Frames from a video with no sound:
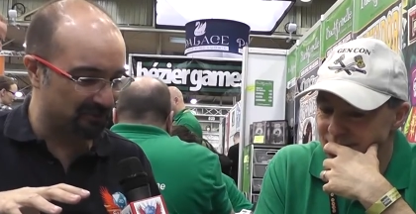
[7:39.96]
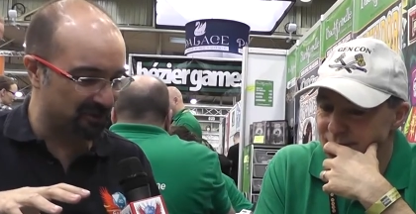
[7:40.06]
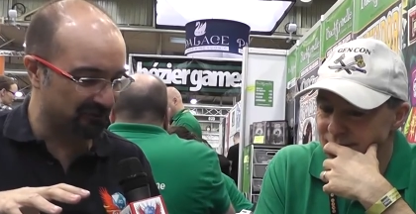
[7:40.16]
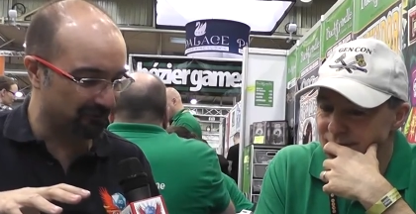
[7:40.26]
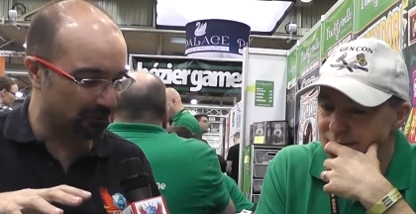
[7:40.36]

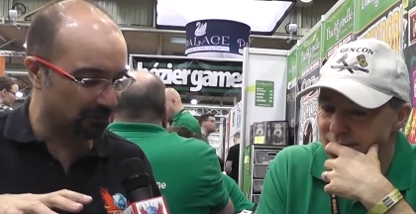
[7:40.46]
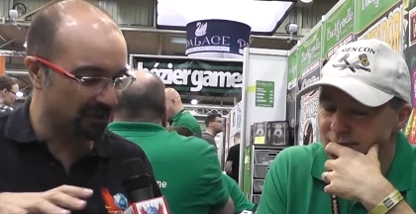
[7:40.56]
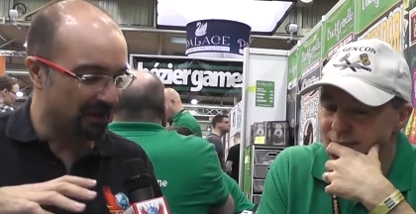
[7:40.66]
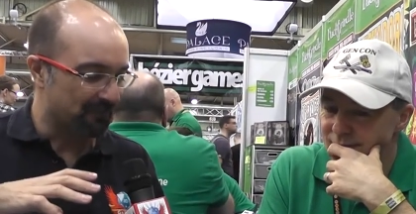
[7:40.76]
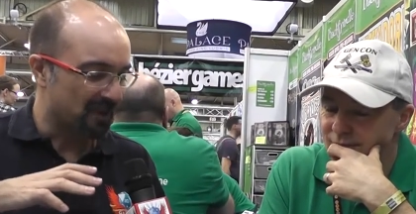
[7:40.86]
Speaker 1: beautiful.
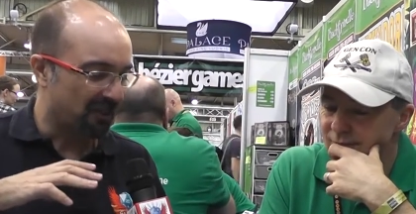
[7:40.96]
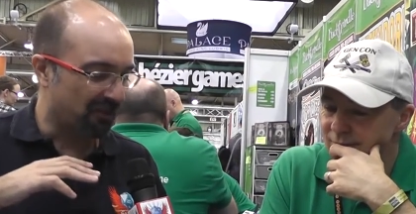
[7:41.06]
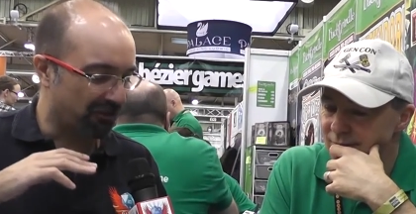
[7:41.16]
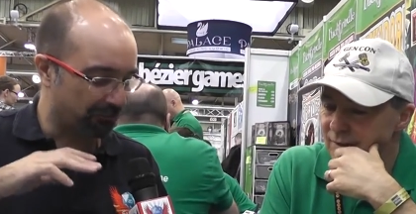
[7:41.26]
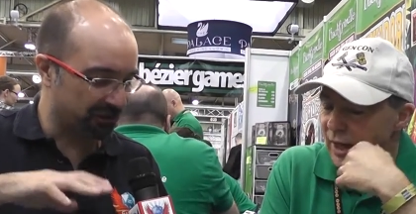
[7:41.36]

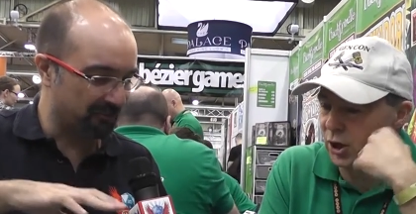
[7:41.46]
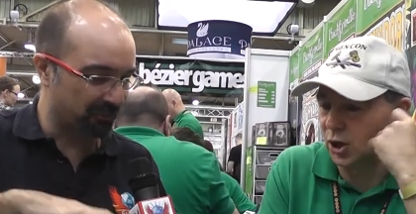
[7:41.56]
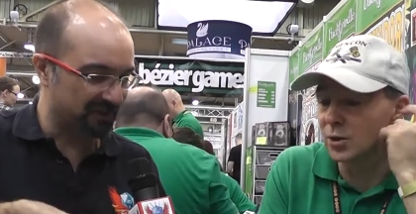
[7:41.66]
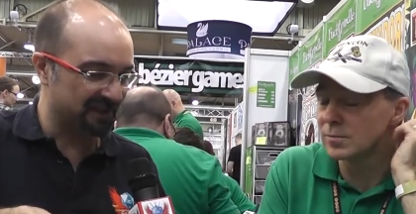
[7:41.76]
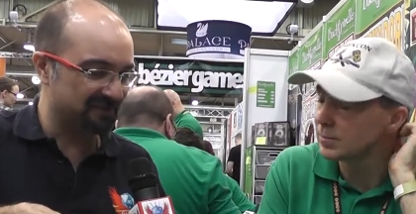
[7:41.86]
The three D
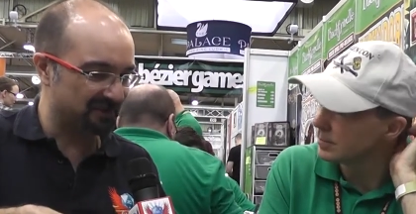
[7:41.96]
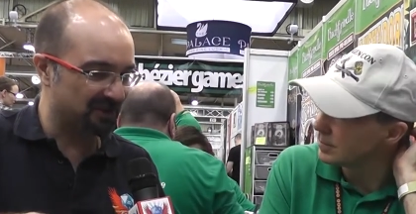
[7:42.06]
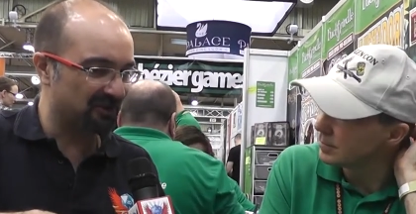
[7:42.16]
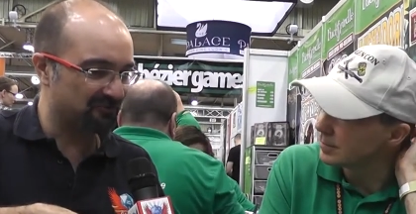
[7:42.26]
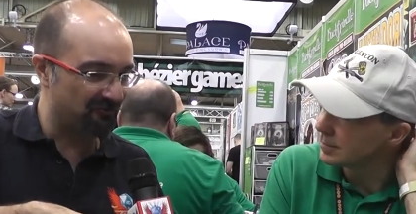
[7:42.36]
printing has been
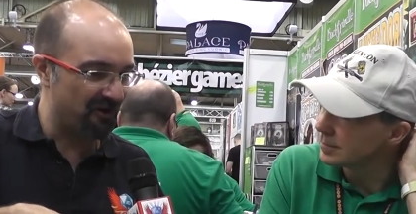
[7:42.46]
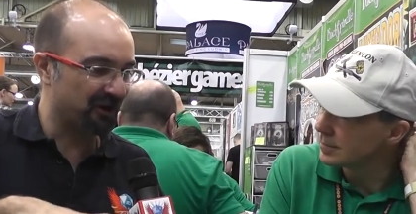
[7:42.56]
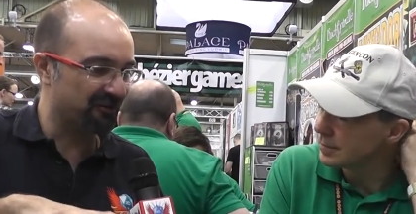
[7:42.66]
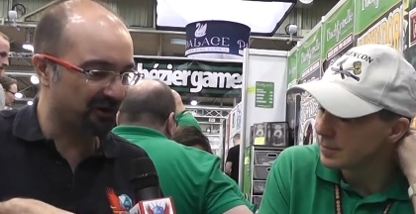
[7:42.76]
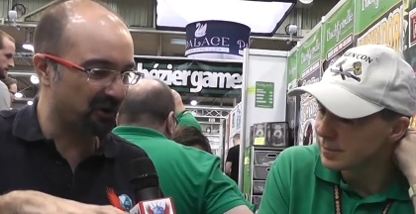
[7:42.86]
done
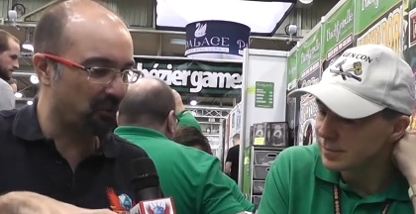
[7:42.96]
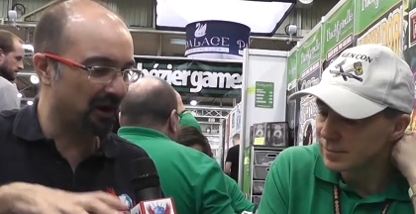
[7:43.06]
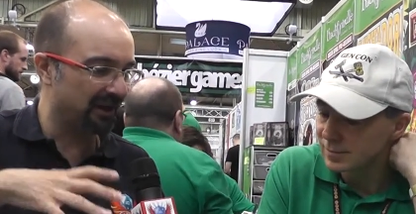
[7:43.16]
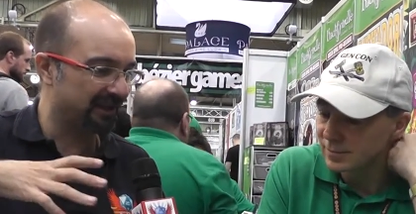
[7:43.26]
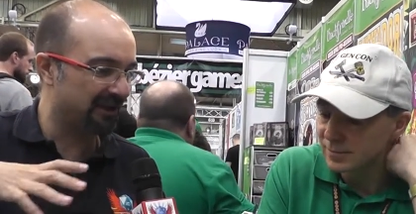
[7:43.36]
very, very
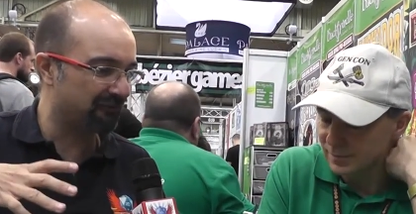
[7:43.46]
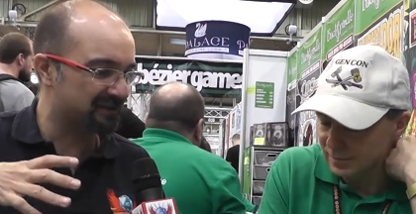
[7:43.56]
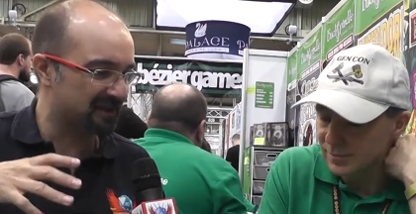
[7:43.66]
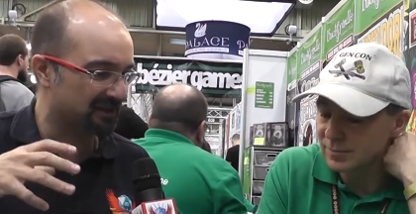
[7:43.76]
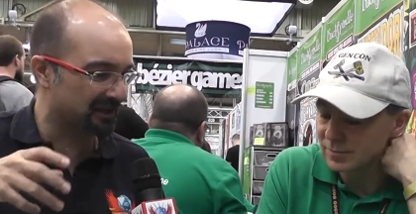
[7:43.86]
well, and every
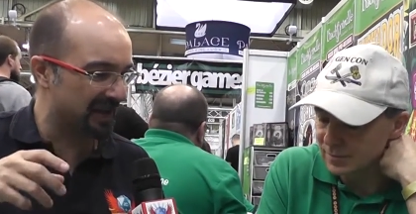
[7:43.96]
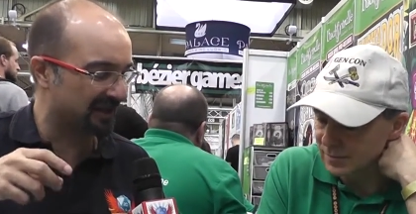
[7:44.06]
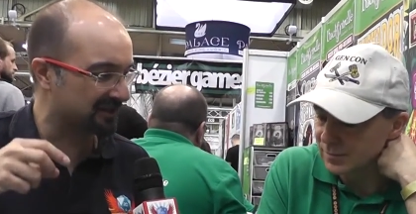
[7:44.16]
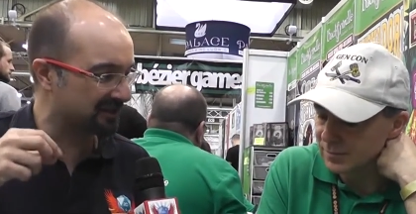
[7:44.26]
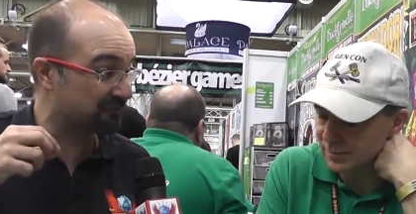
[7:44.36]
single
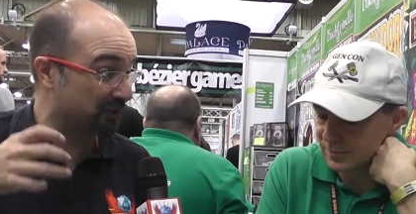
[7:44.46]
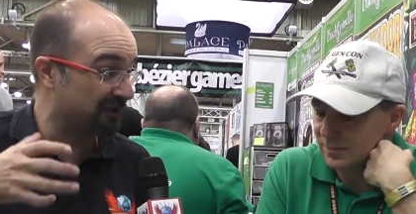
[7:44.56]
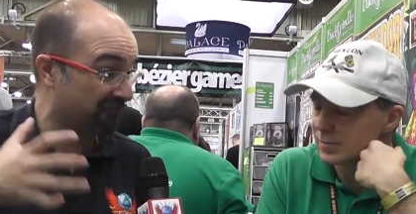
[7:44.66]
character is really